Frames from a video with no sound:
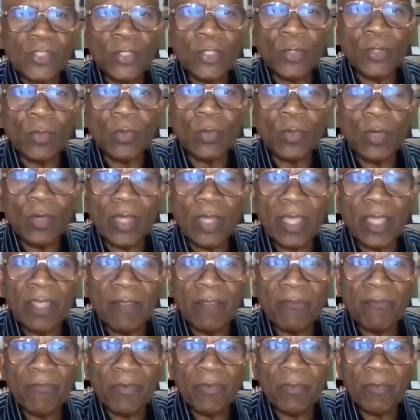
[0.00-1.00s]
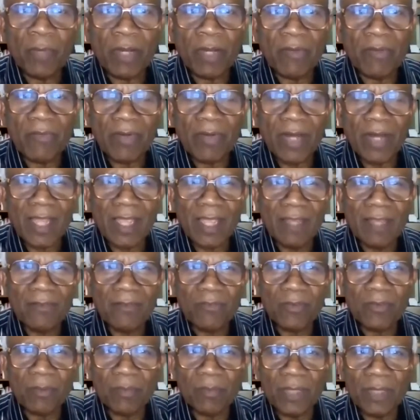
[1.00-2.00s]
No, everyone, right
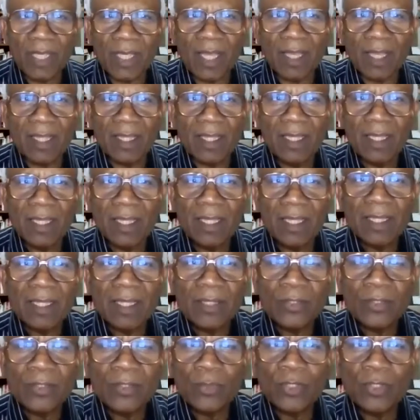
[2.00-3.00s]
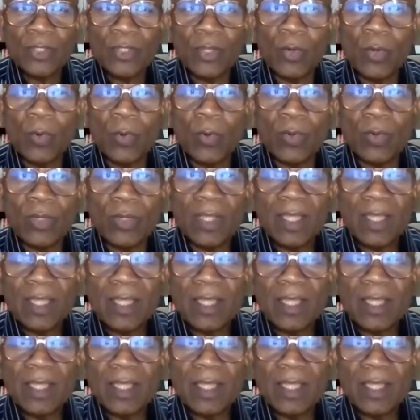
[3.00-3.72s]
from young to the old.